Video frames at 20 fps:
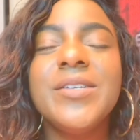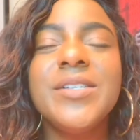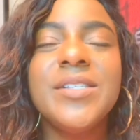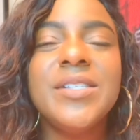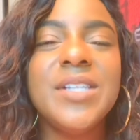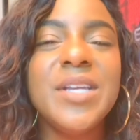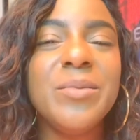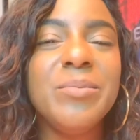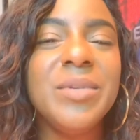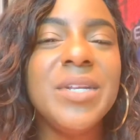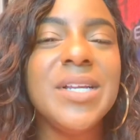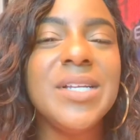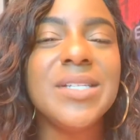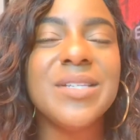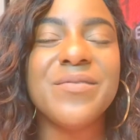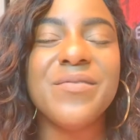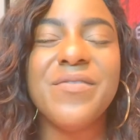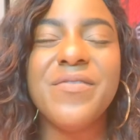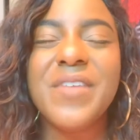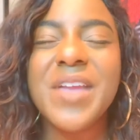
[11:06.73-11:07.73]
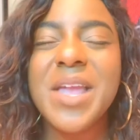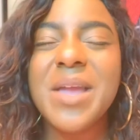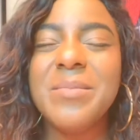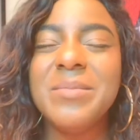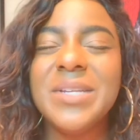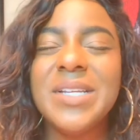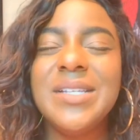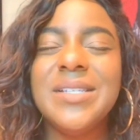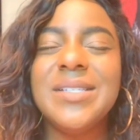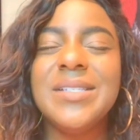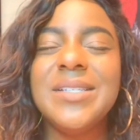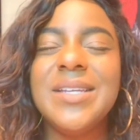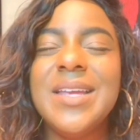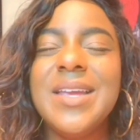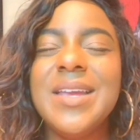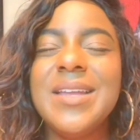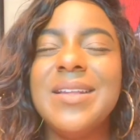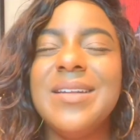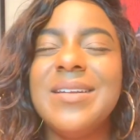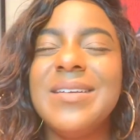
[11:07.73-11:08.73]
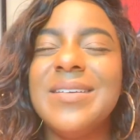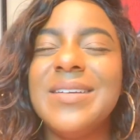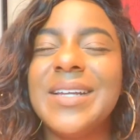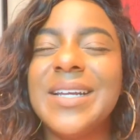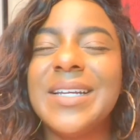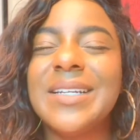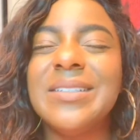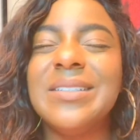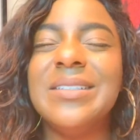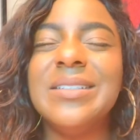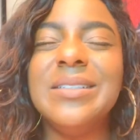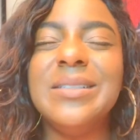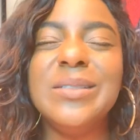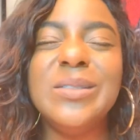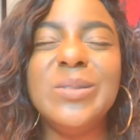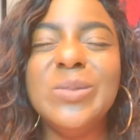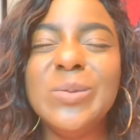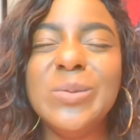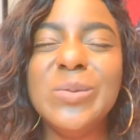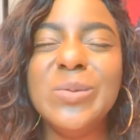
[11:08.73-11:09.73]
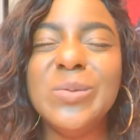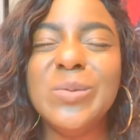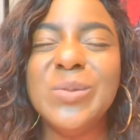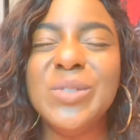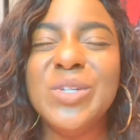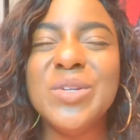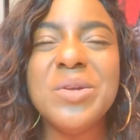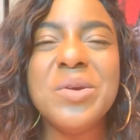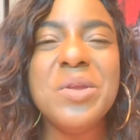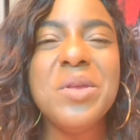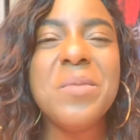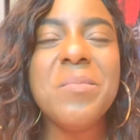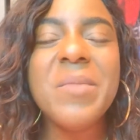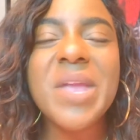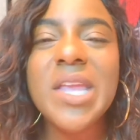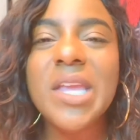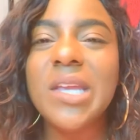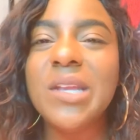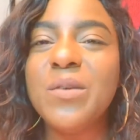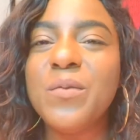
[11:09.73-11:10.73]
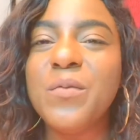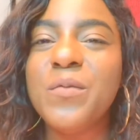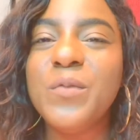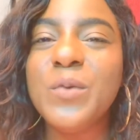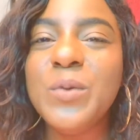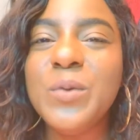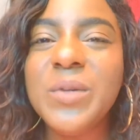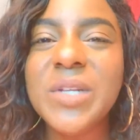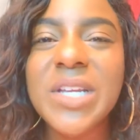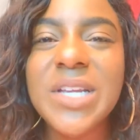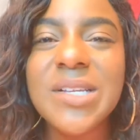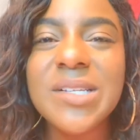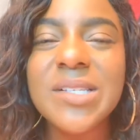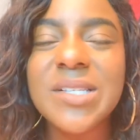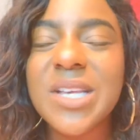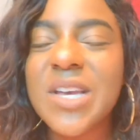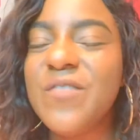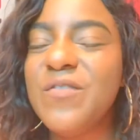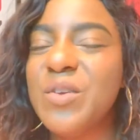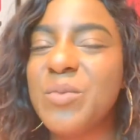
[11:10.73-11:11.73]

siblings and families see it, and they're like, old. You know, you're making a fool of yourself.